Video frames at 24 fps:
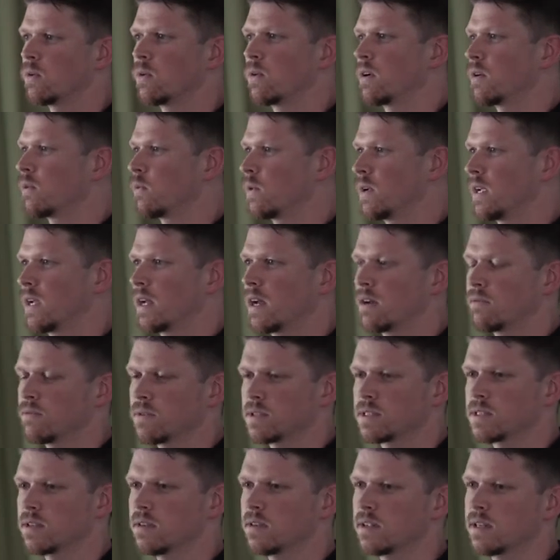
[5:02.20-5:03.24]
or at a rehab
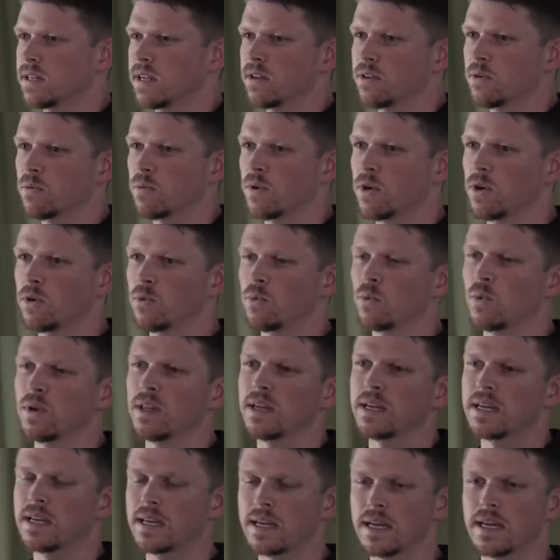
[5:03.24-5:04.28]
facility down the road where
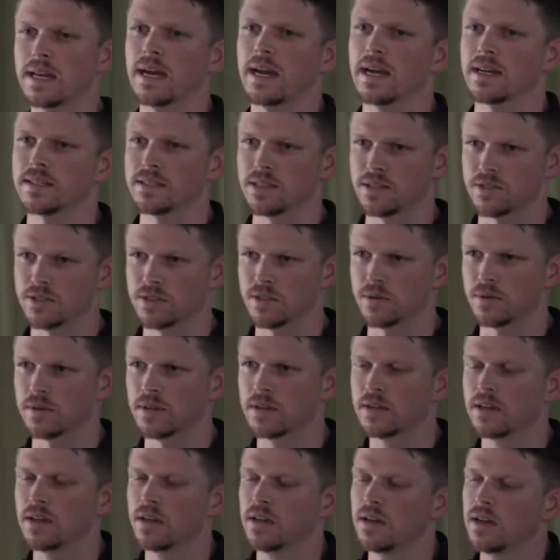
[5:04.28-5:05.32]
they can get access to it.
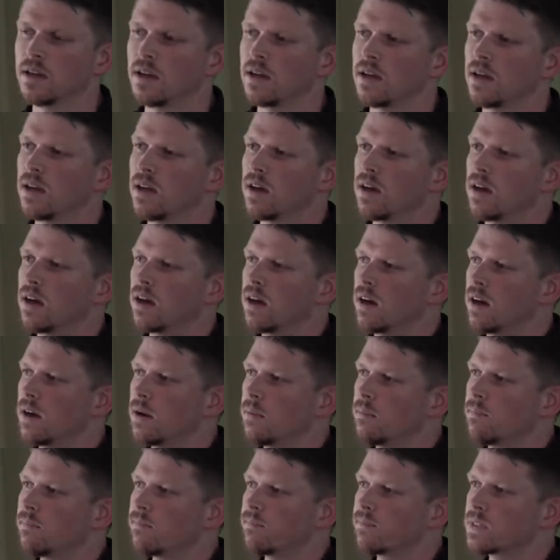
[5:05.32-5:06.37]

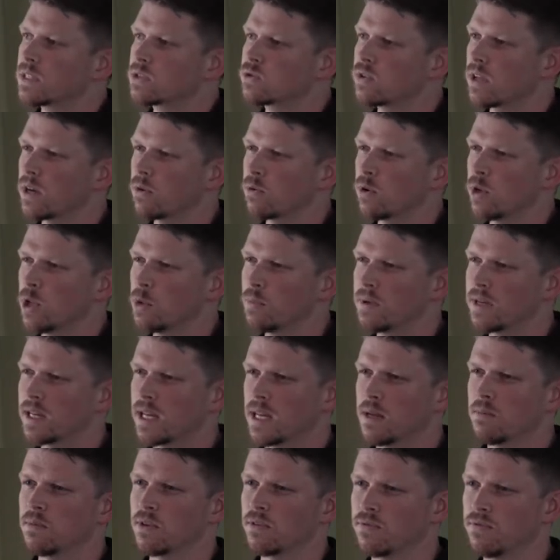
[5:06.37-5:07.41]
So that really
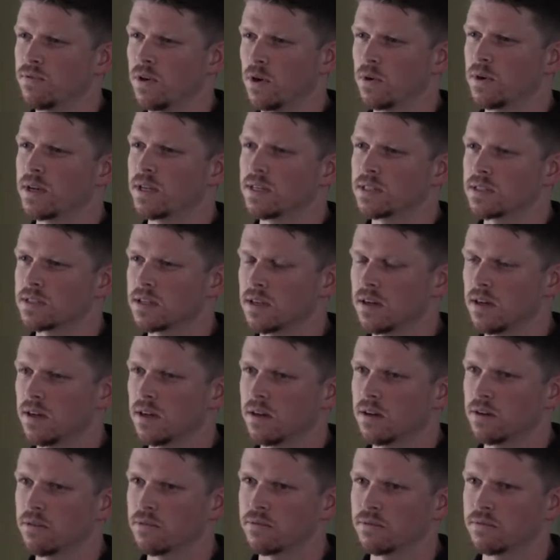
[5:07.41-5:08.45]
became the focus
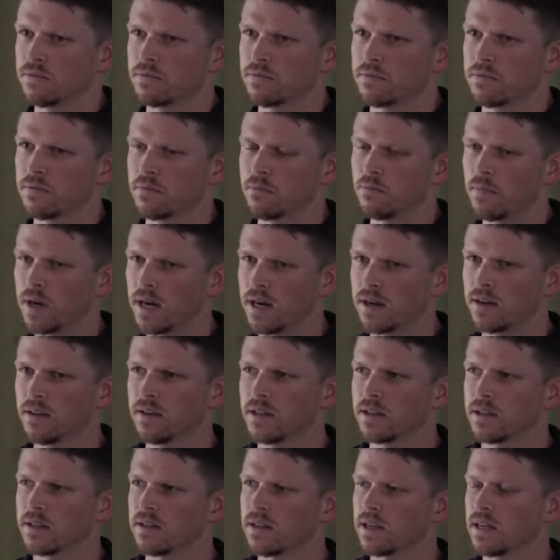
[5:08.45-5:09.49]
of
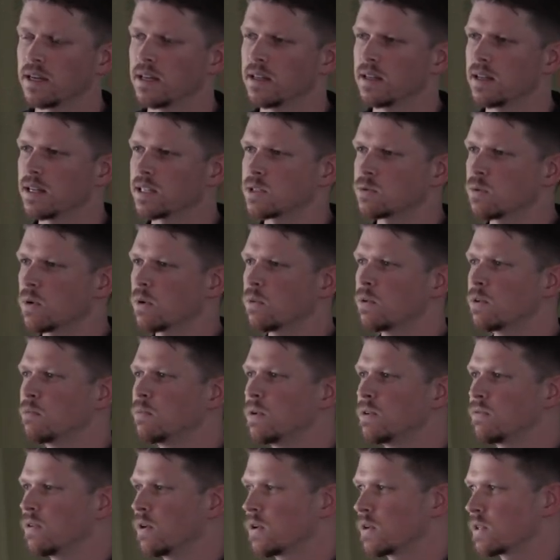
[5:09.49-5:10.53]
Myolyn, and that's what we've
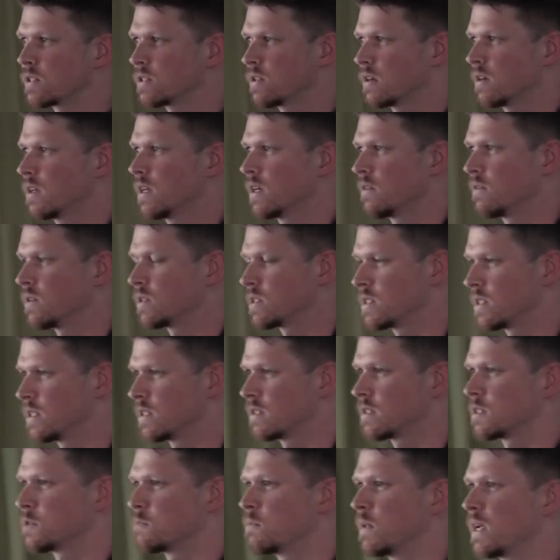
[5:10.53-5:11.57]
been focused on ever
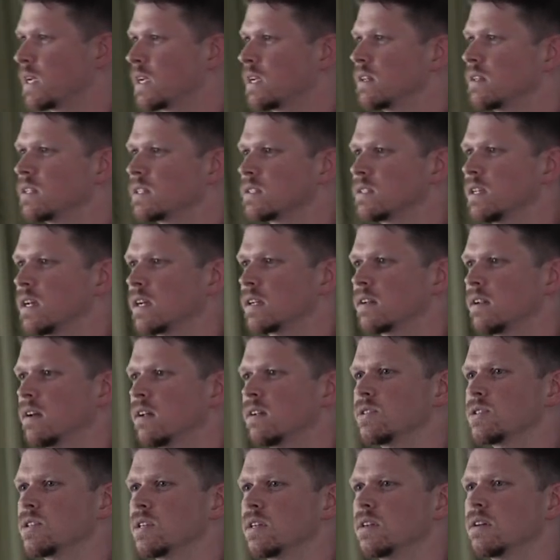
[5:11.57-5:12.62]
since, is making this
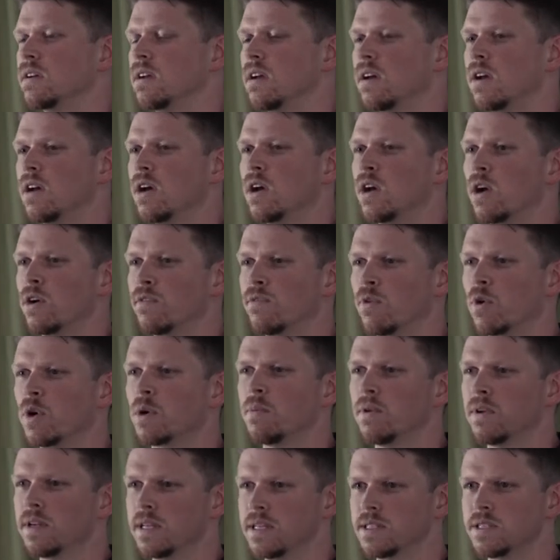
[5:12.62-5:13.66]
technology
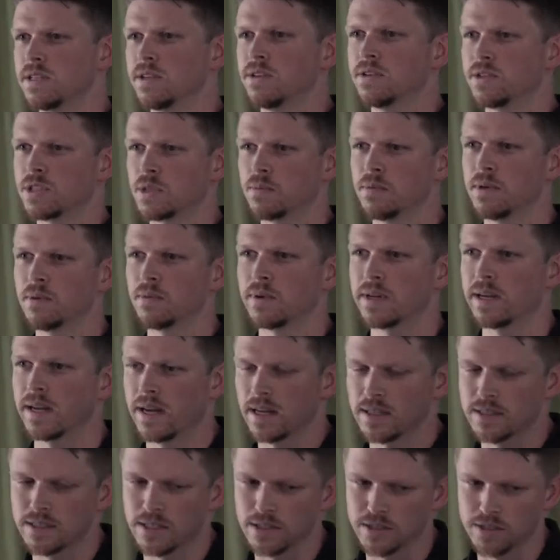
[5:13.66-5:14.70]
affordable and easy to use so people can get
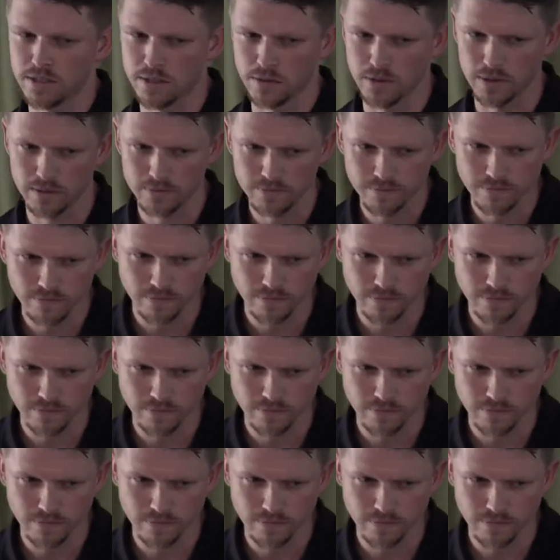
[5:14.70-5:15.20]
access to it.